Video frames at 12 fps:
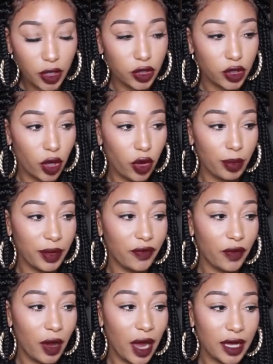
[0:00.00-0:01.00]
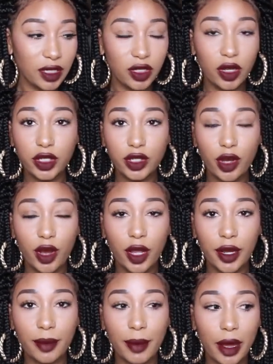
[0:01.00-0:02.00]
So before I start
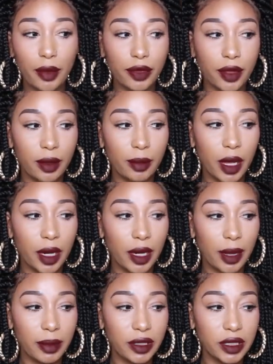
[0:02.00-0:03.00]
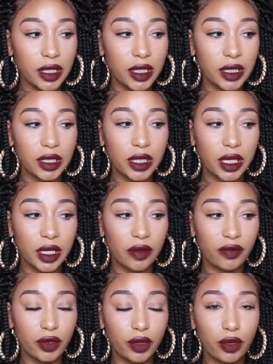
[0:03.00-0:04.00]
talking about them, let me just
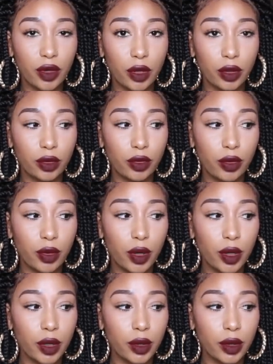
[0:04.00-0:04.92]
give you a little,